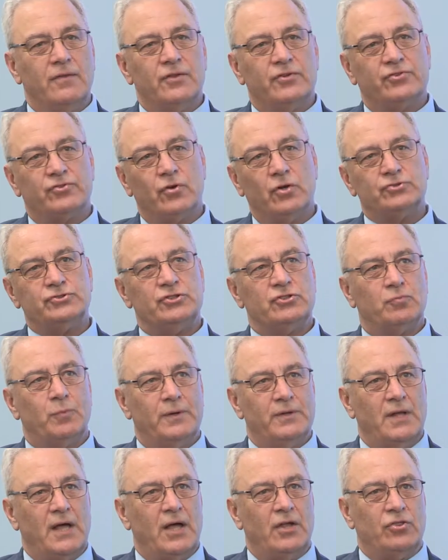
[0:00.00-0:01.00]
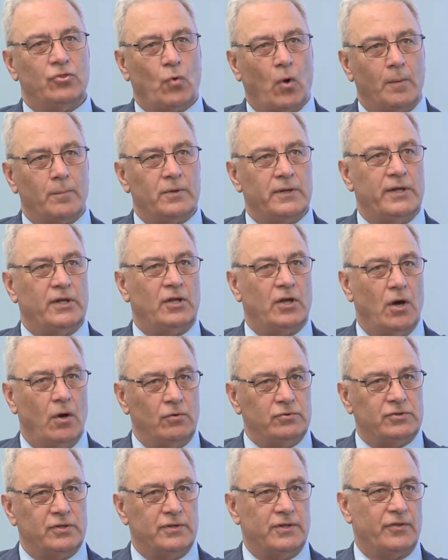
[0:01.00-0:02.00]
the surgeons would not normally
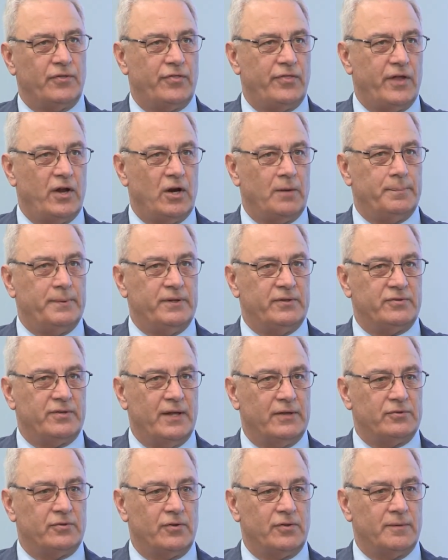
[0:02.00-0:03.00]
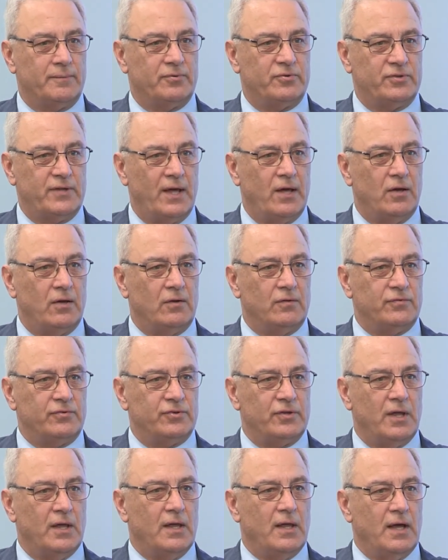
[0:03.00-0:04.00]
go to the therapy center
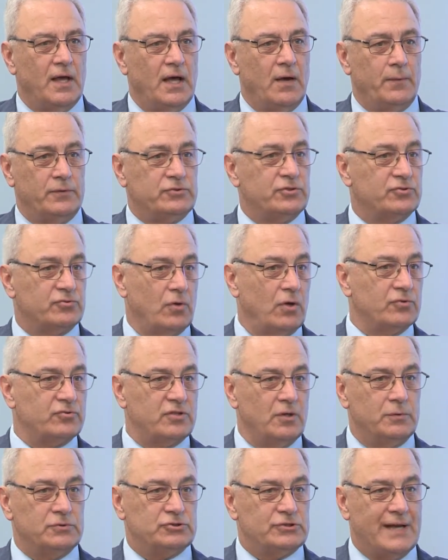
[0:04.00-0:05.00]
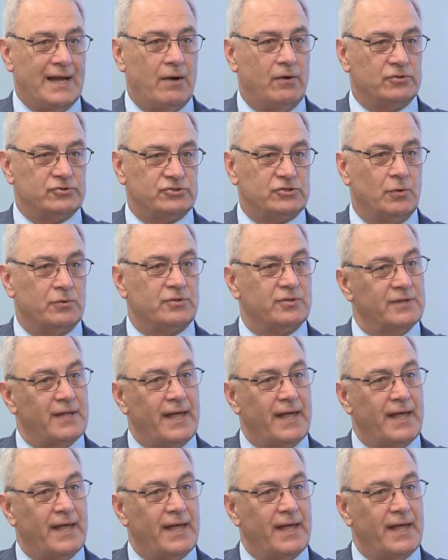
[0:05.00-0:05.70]
themselves, which is also a challenge. So it's